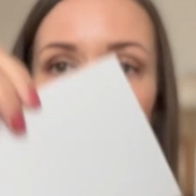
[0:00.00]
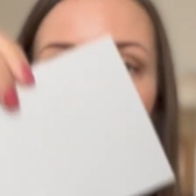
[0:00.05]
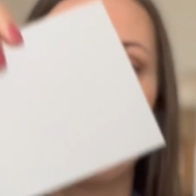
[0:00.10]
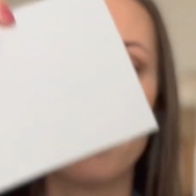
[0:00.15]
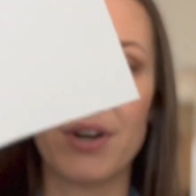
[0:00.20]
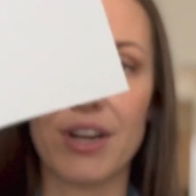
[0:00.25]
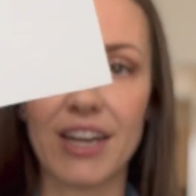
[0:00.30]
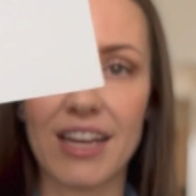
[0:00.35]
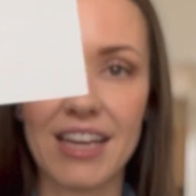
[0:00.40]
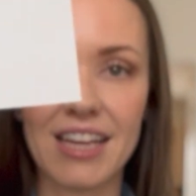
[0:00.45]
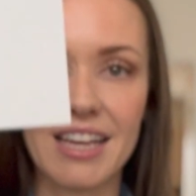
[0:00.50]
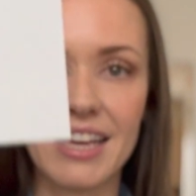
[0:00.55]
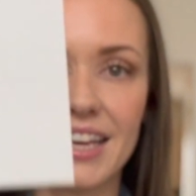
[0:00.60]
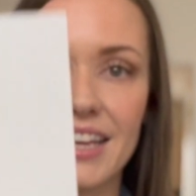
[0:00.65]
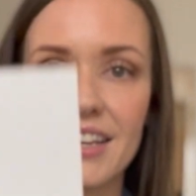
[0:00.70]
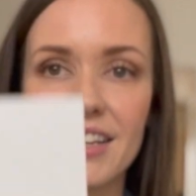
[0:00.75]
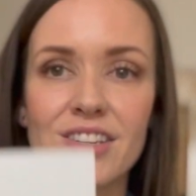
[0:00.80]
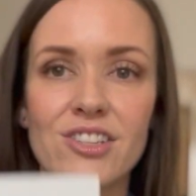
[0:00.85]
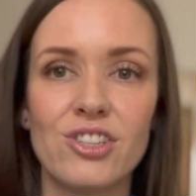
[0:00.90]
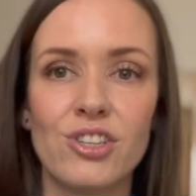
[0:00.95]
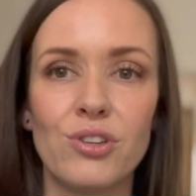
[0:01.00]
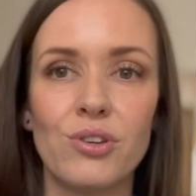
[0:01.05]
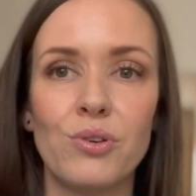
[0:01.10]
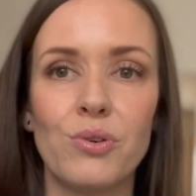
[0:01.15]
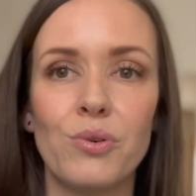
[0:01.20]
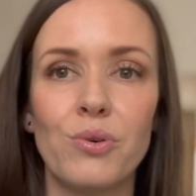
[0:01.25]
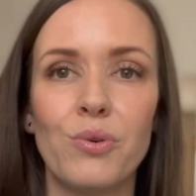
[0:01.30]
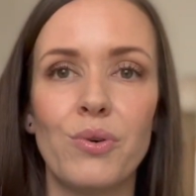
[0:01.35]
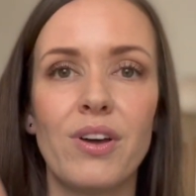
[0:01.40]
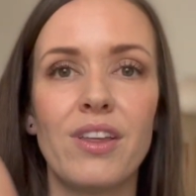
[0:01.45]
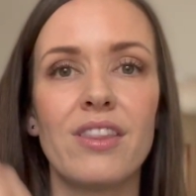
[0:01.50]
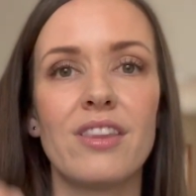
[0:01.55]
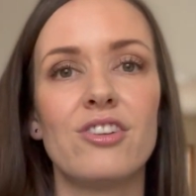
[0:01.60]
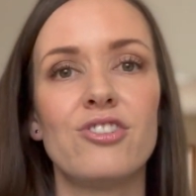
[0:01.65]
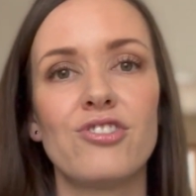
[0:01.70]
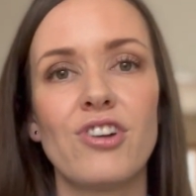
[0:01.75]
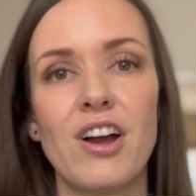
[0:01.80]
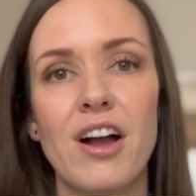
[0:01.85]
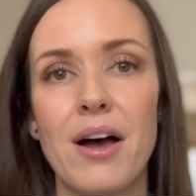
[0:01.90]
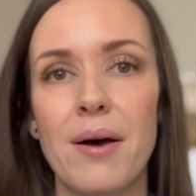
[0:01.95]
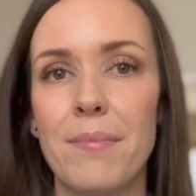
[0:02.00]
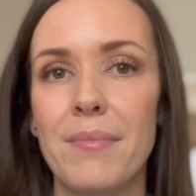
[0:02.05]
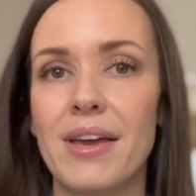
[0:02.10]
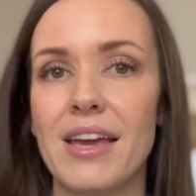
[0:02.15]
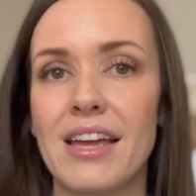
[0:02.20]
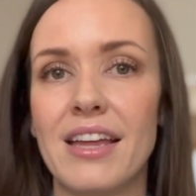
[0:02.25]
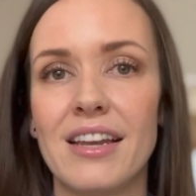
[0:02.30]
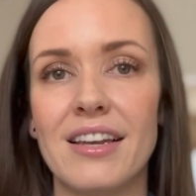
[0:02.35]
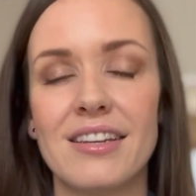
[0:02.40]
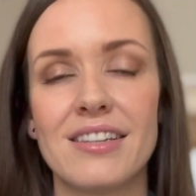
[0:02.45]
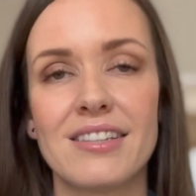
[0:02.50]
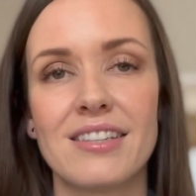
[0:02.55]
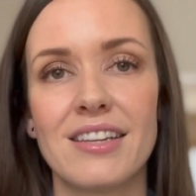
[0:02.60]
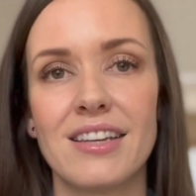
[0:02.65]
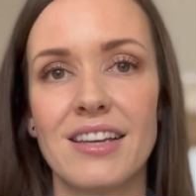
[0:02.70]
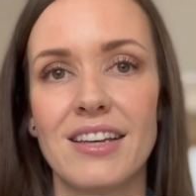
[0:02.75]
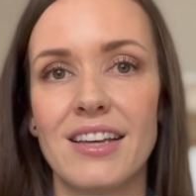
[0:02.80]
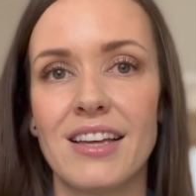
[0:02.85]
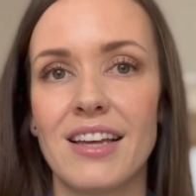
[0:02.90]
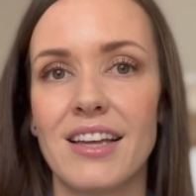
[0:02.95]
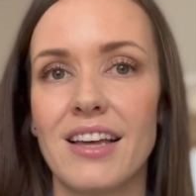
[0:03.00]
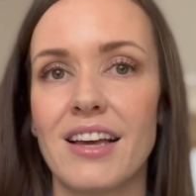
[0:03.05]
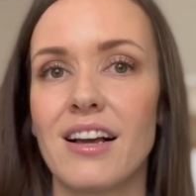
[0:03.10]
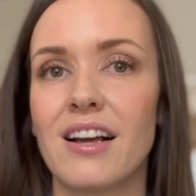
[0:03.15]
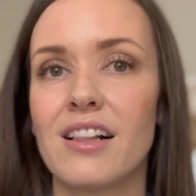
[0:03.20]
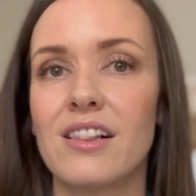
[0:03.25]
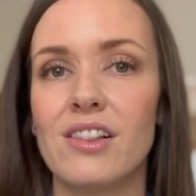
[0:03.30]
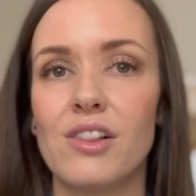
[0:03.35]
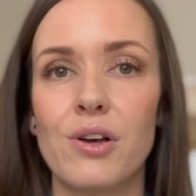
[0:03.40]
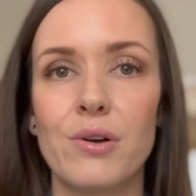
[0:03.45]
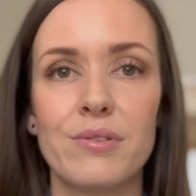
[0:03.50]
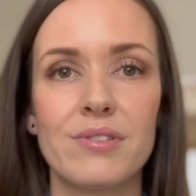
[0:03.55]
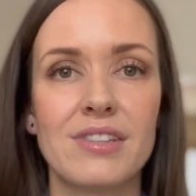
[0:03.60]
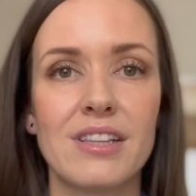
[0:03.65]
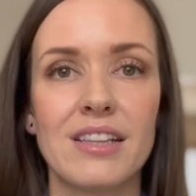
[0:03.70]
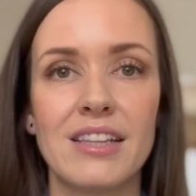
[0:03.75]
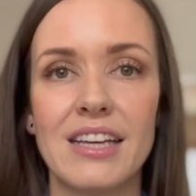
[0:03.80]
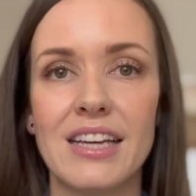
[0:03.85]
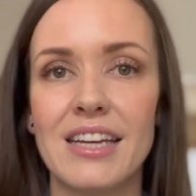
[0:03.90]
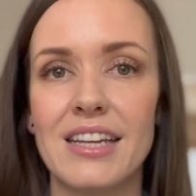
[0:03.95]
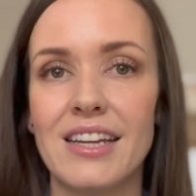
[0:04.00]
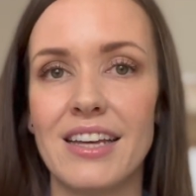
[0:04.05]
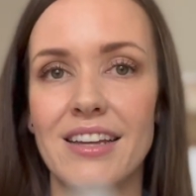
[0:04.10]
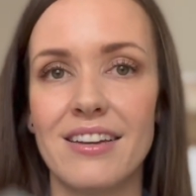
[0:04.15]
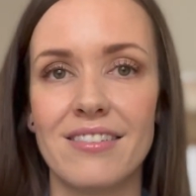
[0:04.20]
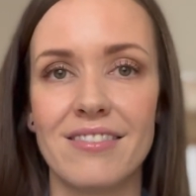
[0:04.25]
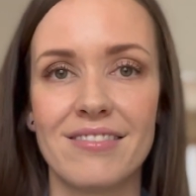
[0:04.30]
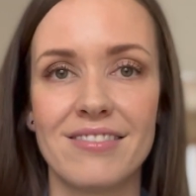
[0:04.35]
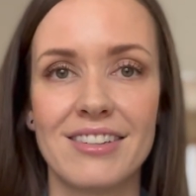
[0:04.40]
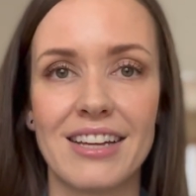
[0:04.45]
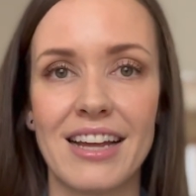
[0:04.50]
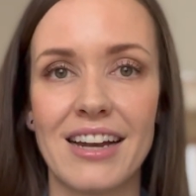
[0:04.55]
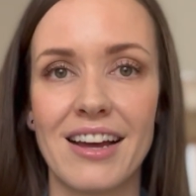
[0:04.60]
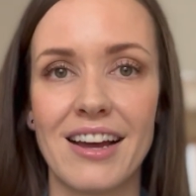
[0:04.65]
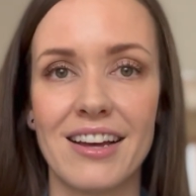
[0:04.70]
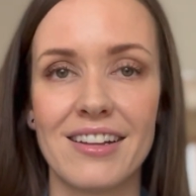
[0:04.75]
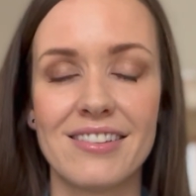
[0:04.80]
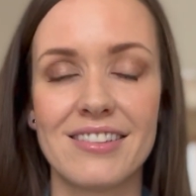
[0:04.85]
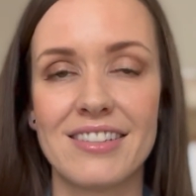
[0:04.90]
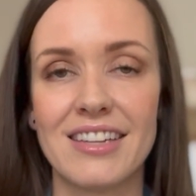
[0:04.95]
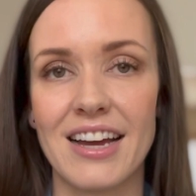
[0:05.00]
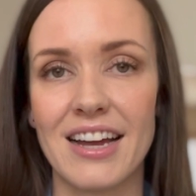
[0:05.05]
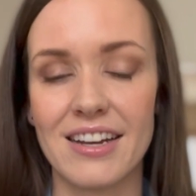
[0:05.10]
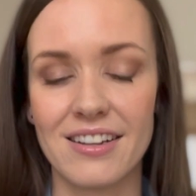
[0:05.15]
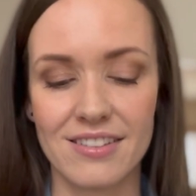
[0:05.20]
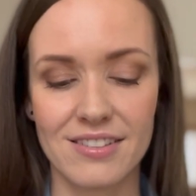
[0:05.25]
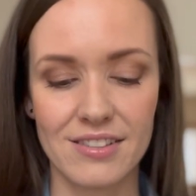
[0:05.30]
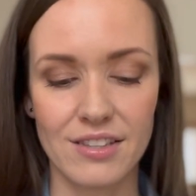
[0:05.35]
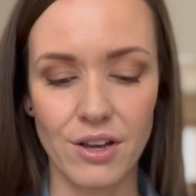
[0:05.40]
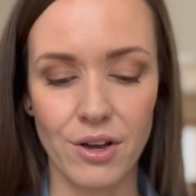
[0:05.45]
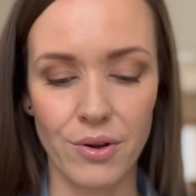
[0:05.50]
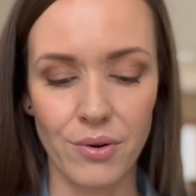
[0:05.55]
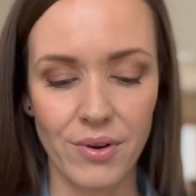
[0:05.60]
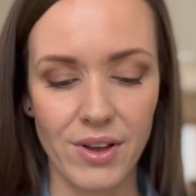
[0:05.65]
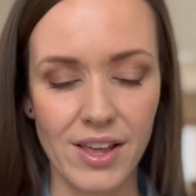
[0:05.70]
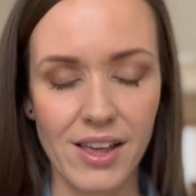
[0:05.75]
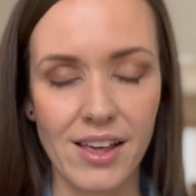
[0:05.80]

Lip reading: put it into the drum and close the lid, and ta-da, it's done. So